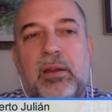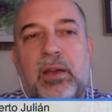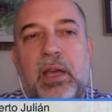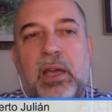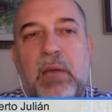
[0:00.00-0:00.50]

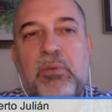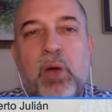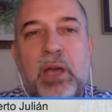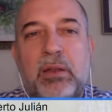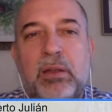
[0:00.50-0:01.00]
If
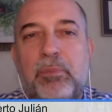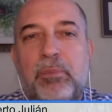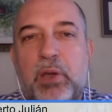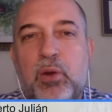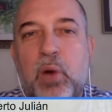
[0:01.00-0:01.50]

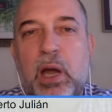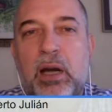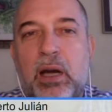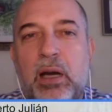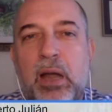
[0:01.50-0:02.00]
you are
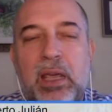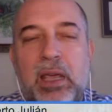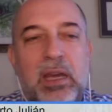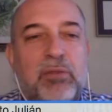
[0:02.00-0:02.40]
lucky enough to